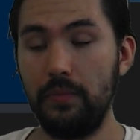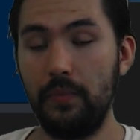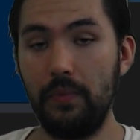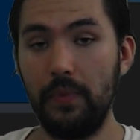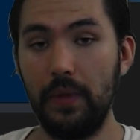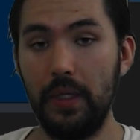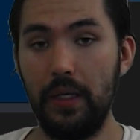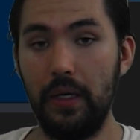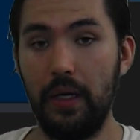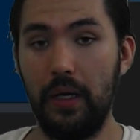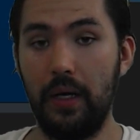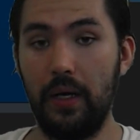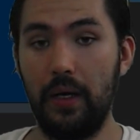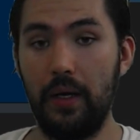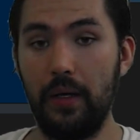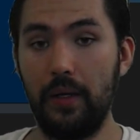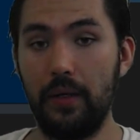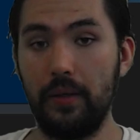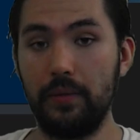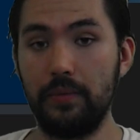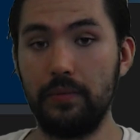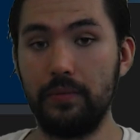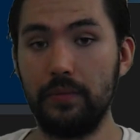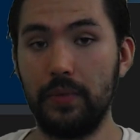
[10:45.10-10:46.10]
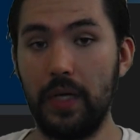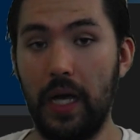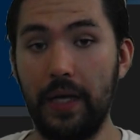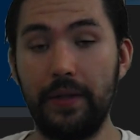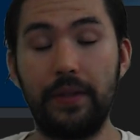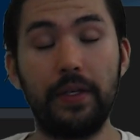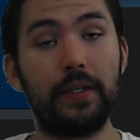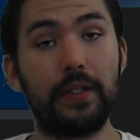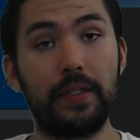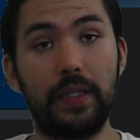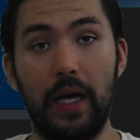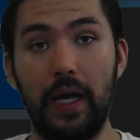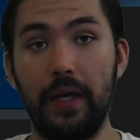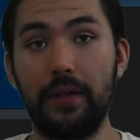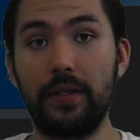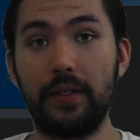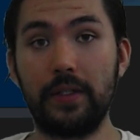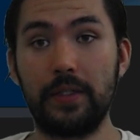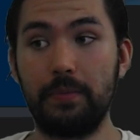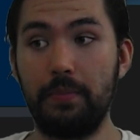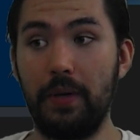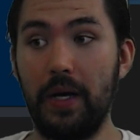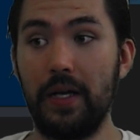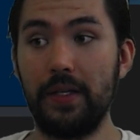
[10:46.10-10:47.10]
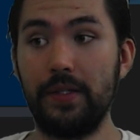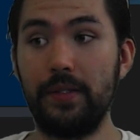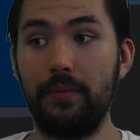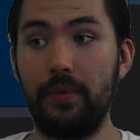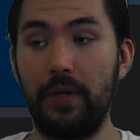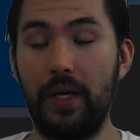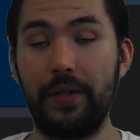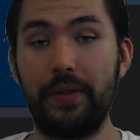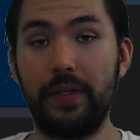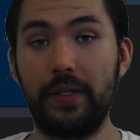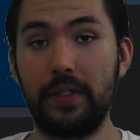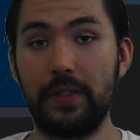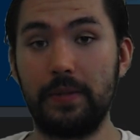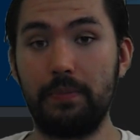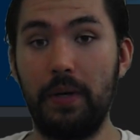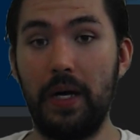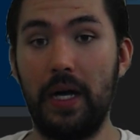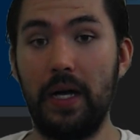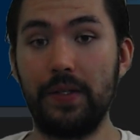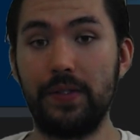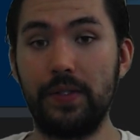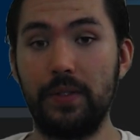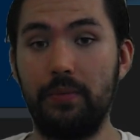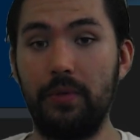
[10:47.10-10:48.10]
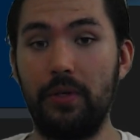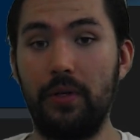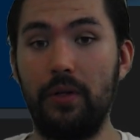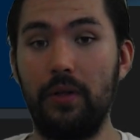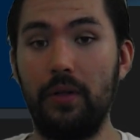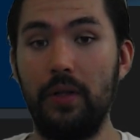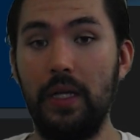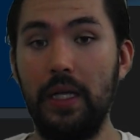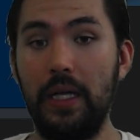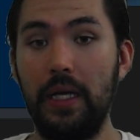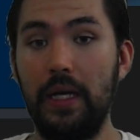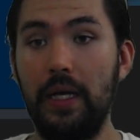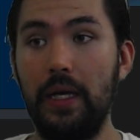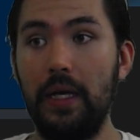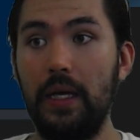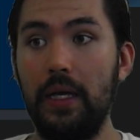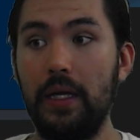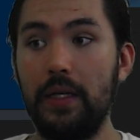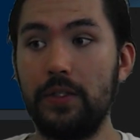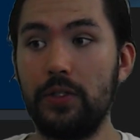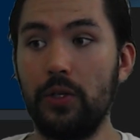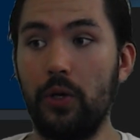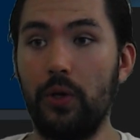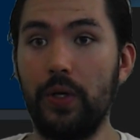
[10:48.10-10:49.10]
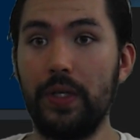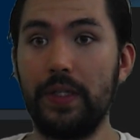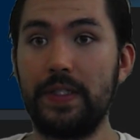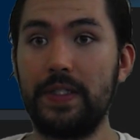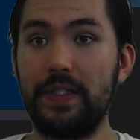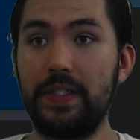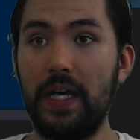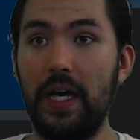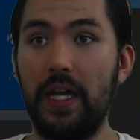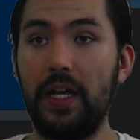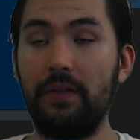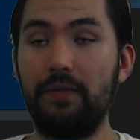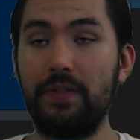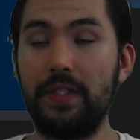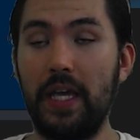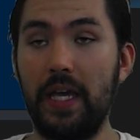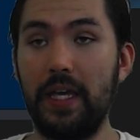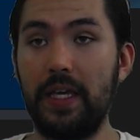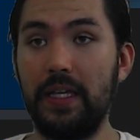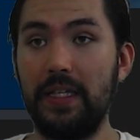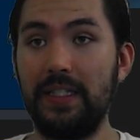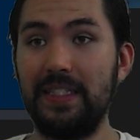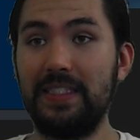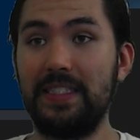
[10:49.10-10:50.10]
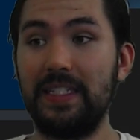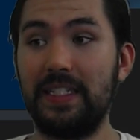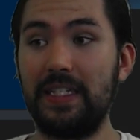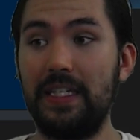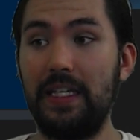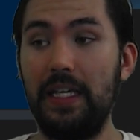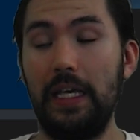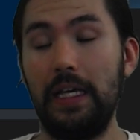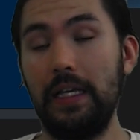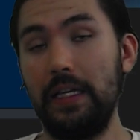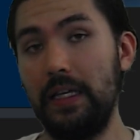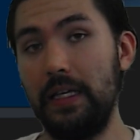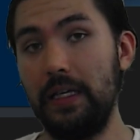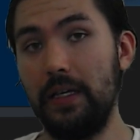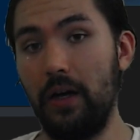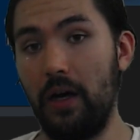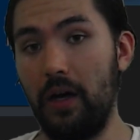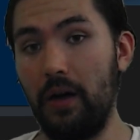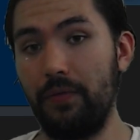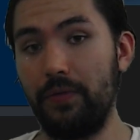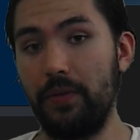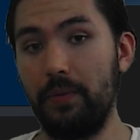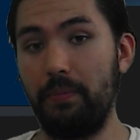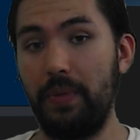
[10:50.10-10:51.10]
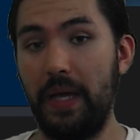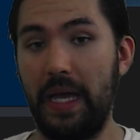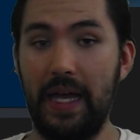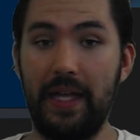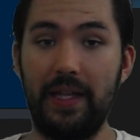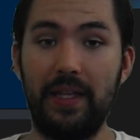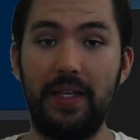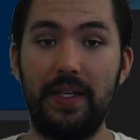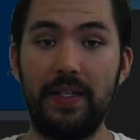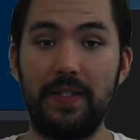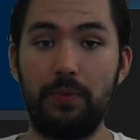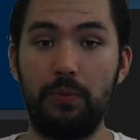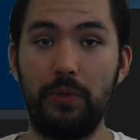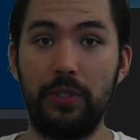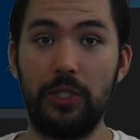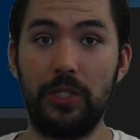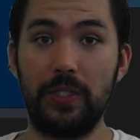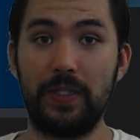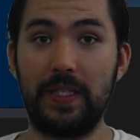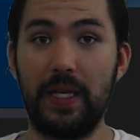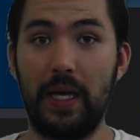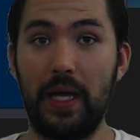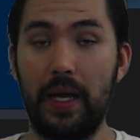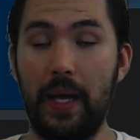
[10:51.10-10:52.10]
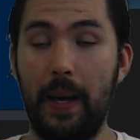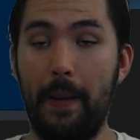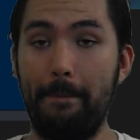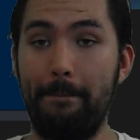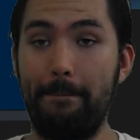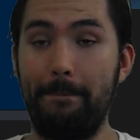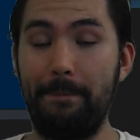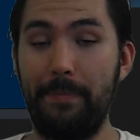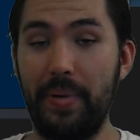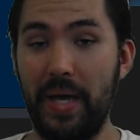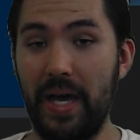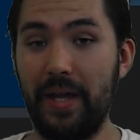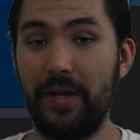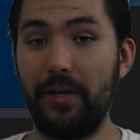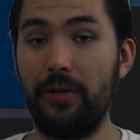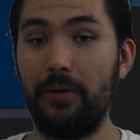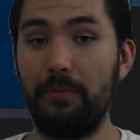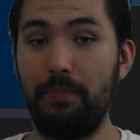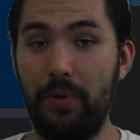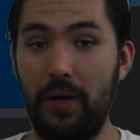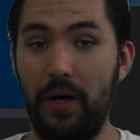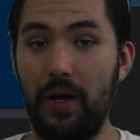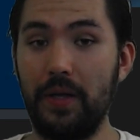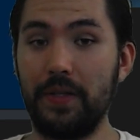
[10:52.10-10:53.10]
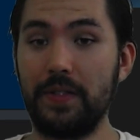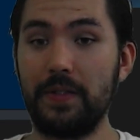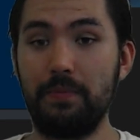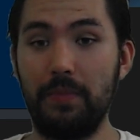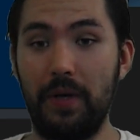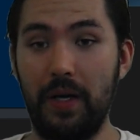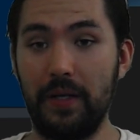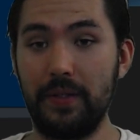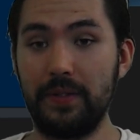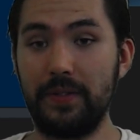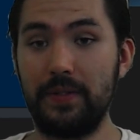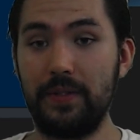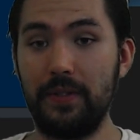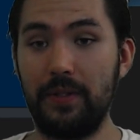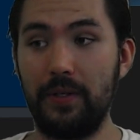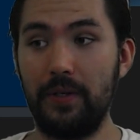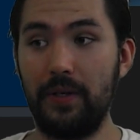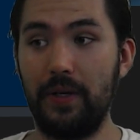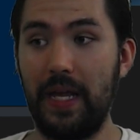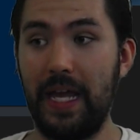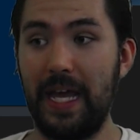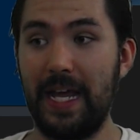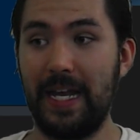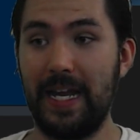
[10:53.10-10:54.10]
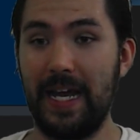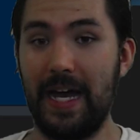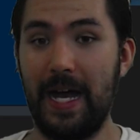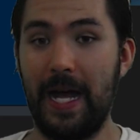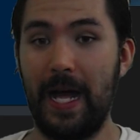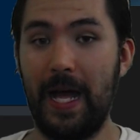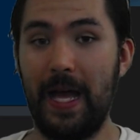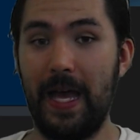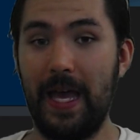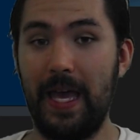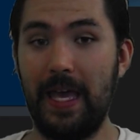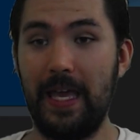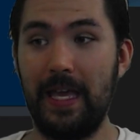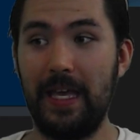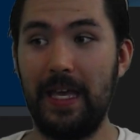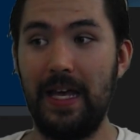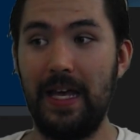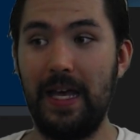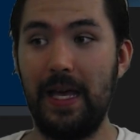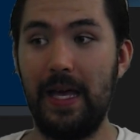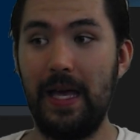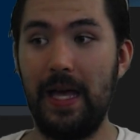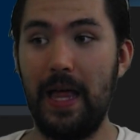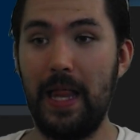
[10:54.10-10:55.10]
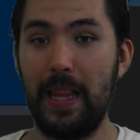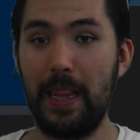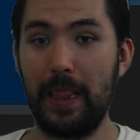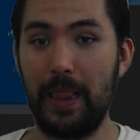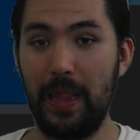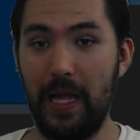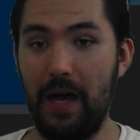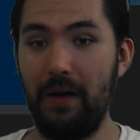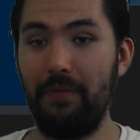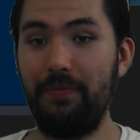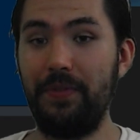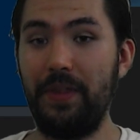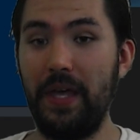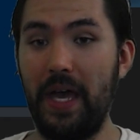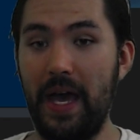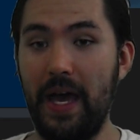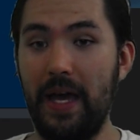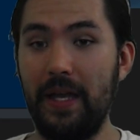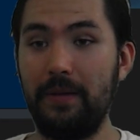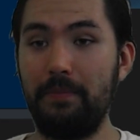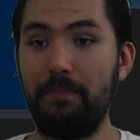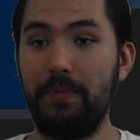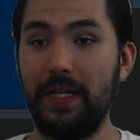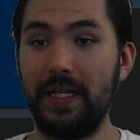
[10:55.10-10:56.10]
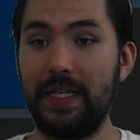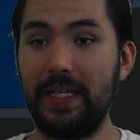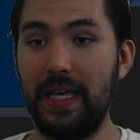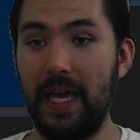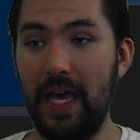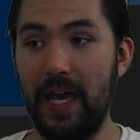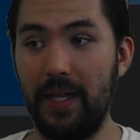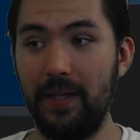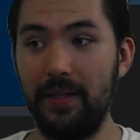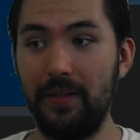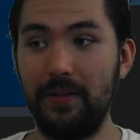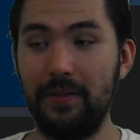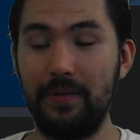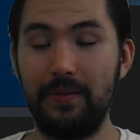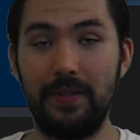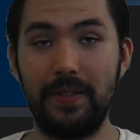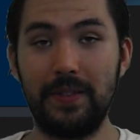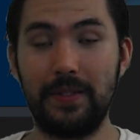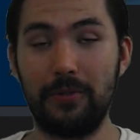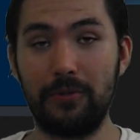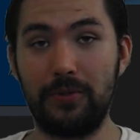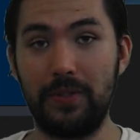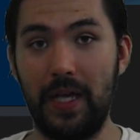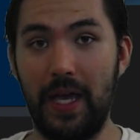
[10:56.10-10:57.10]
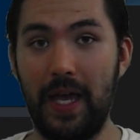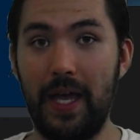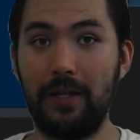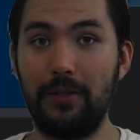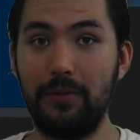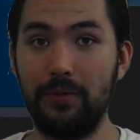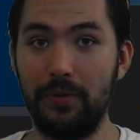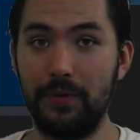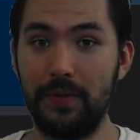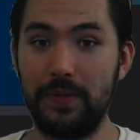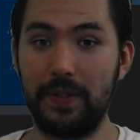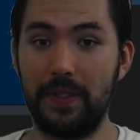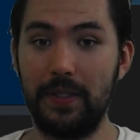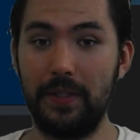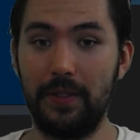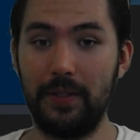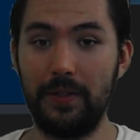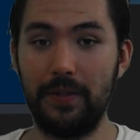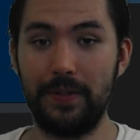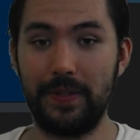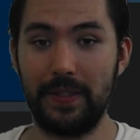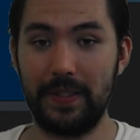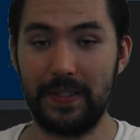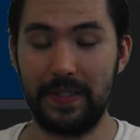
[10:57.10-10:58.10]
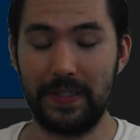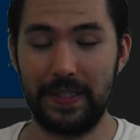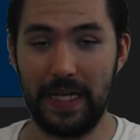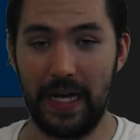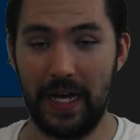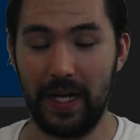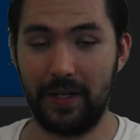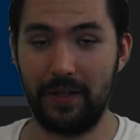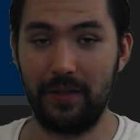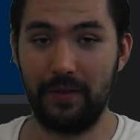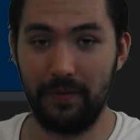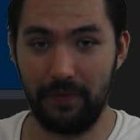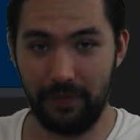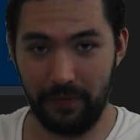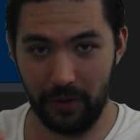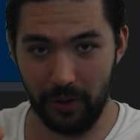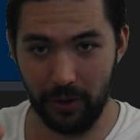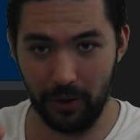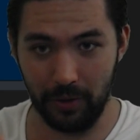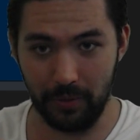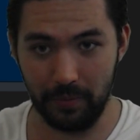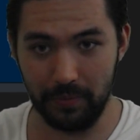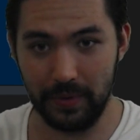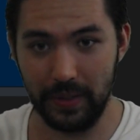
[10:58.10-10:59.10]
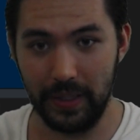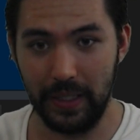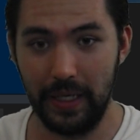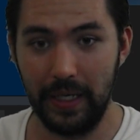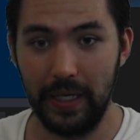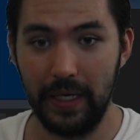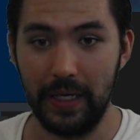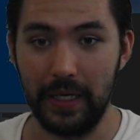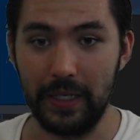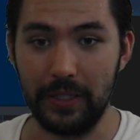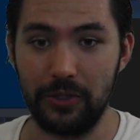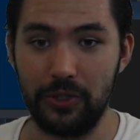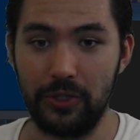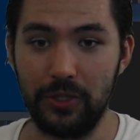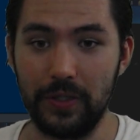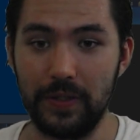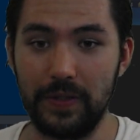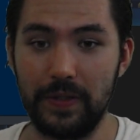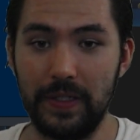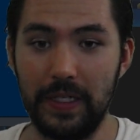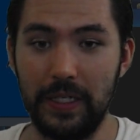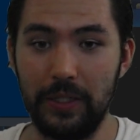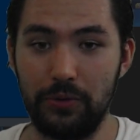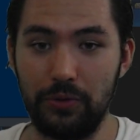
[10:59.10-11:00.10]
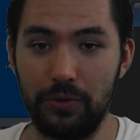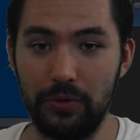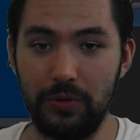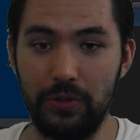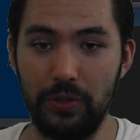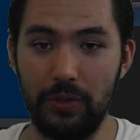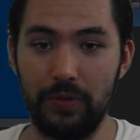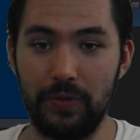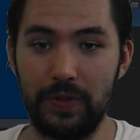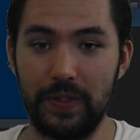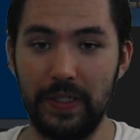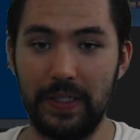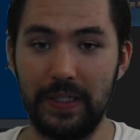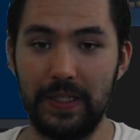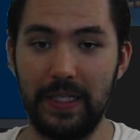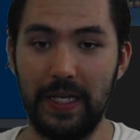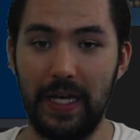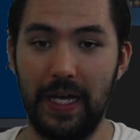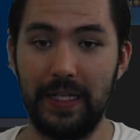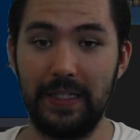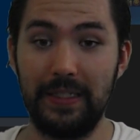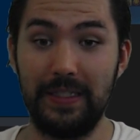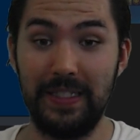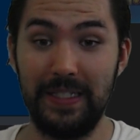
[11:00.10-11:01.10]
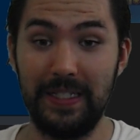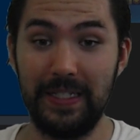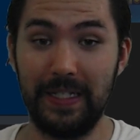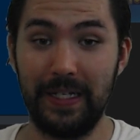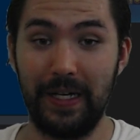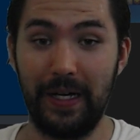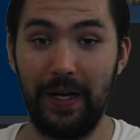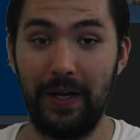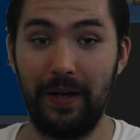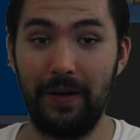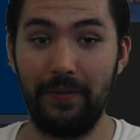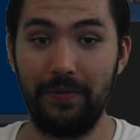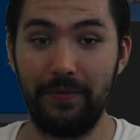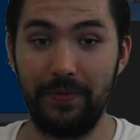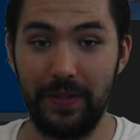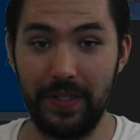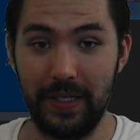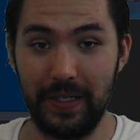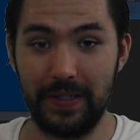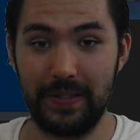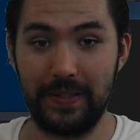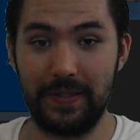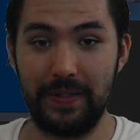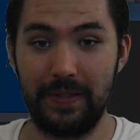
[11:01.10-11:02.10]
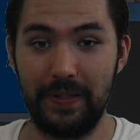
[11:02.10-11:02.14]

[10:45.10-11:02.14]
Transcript: I think it's possible. I think it's possible. So instead of taking Dakini off the ban list, we just get a better boss monster, and I love that. But again, these are Tag Duel skills. This is not confirmed. It's just introducing the idea of this